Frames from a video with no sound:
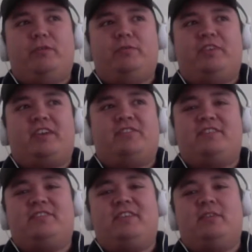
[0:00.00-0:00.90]
It was like a
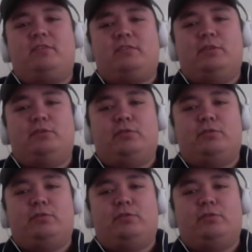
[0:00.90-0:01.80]
16th
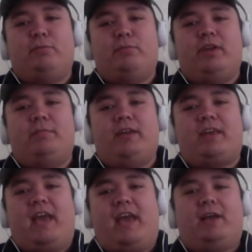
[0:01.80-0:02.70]
century vibranium
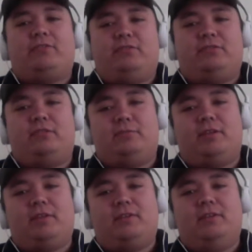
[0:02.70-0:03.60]
like axe or
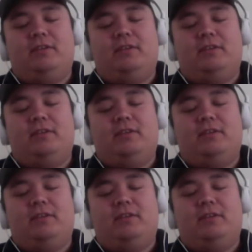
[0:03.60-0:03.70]
something.